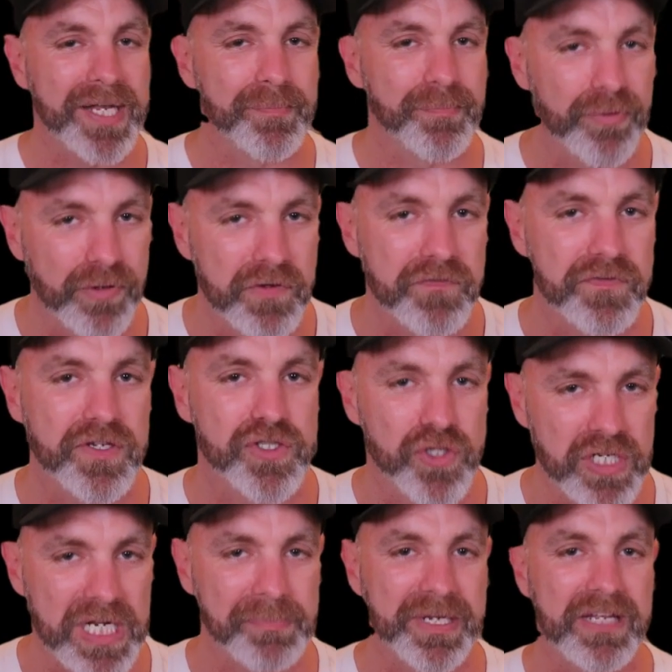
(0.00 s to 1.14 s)
and improved
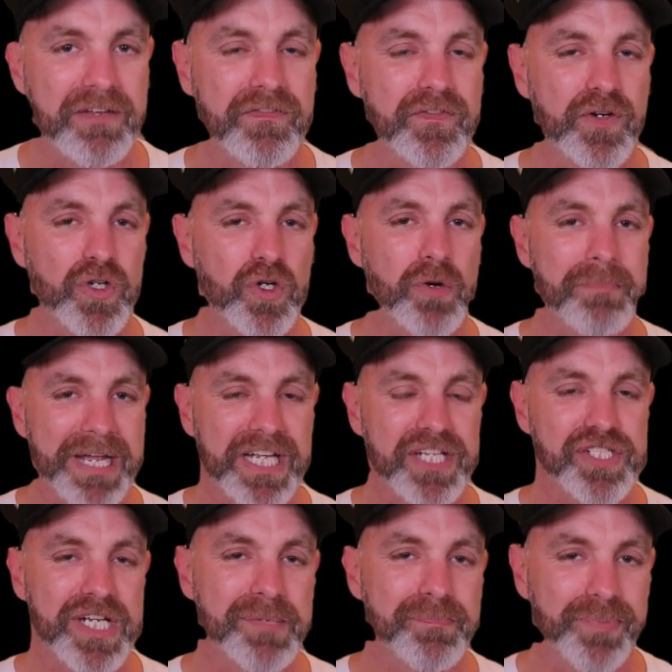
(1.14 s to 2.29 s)
tune-up kit for your Mega
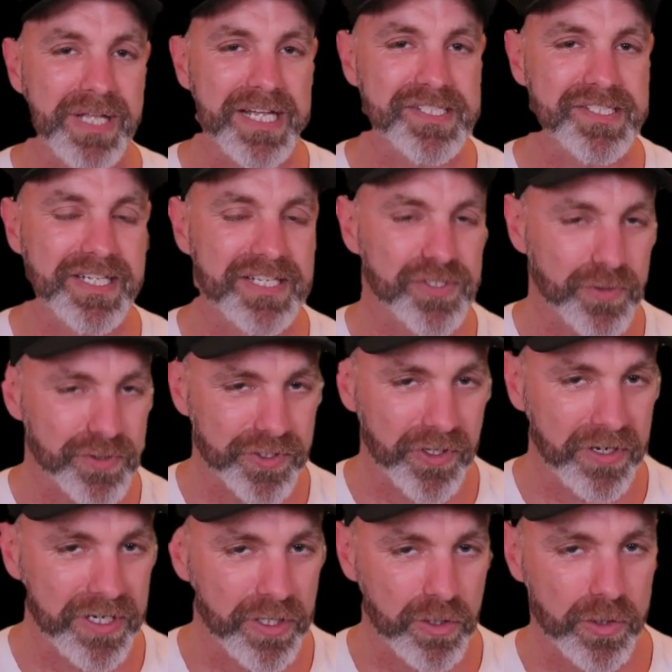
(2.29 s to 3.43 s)
G Plus, and it's also
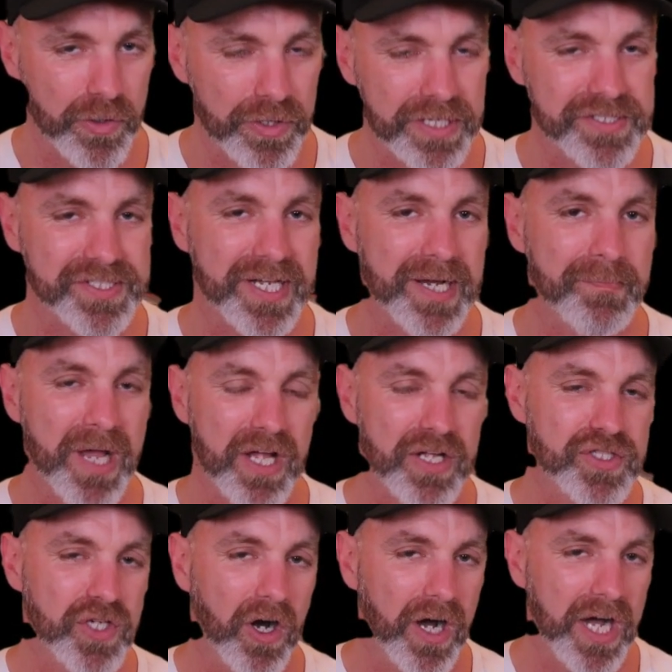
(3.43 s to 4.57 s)
got included some
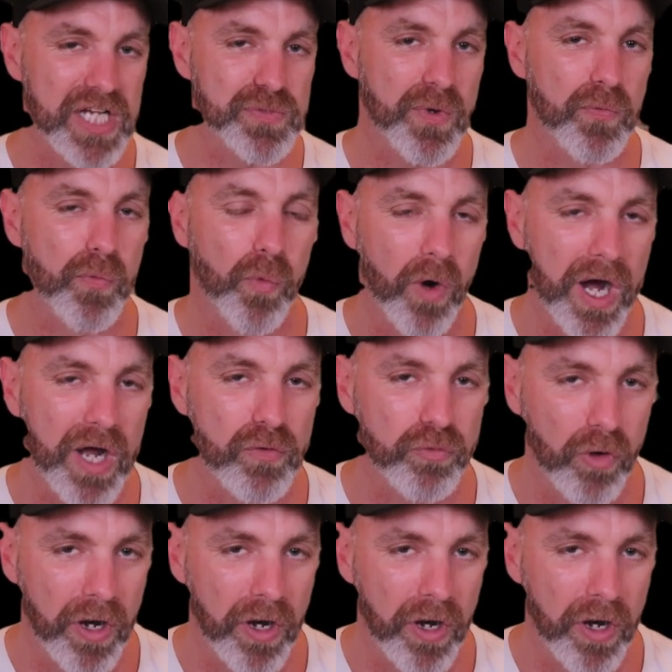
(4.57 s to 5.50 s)
tyres with white